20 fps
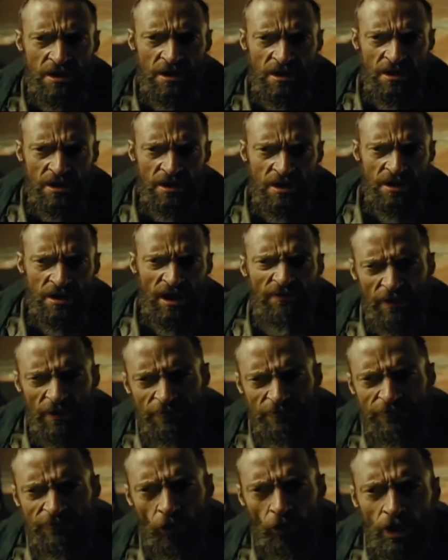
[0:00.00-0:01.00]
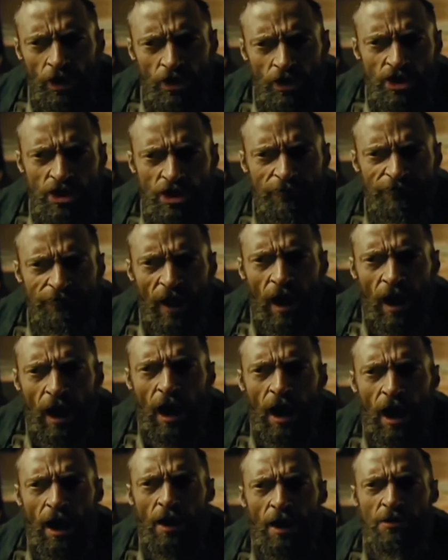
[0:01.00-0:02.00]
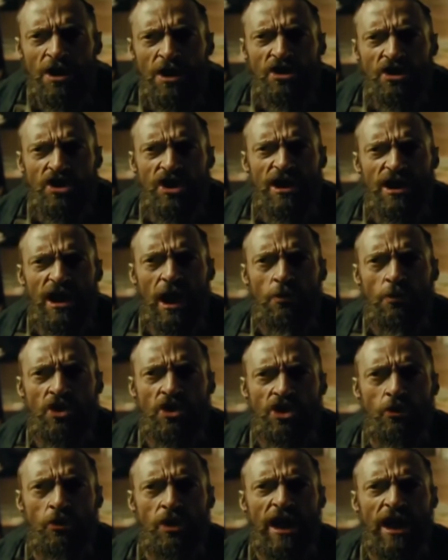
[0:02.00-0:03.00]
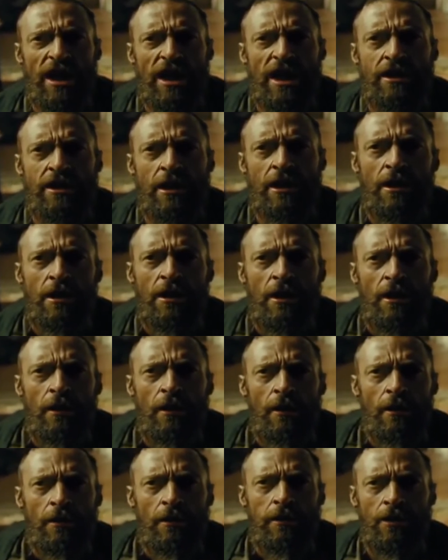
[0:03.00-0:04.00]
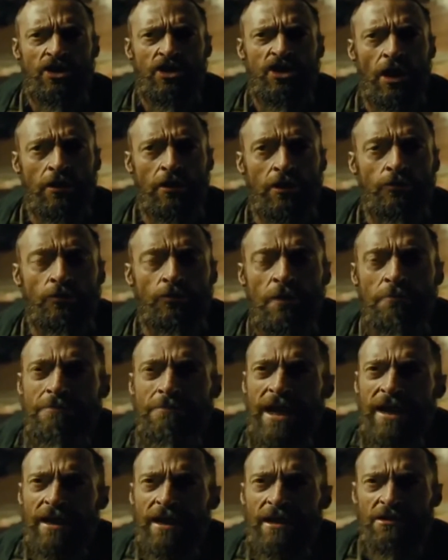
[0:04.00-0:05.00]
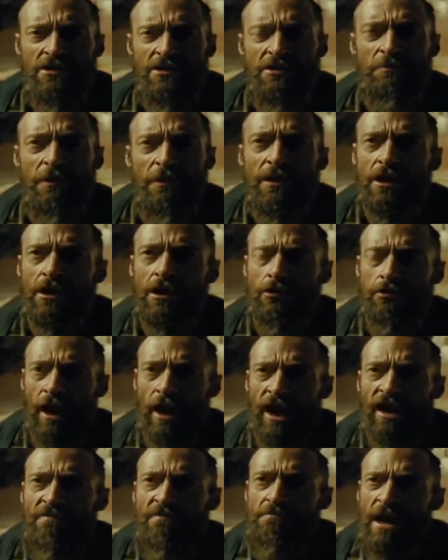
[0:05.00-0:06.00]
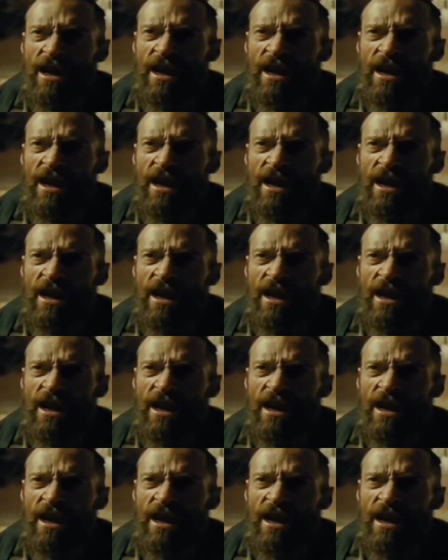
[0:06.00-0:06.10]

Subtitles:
I appreciated it. I've seen Les Miserables done by high school students and I loved it.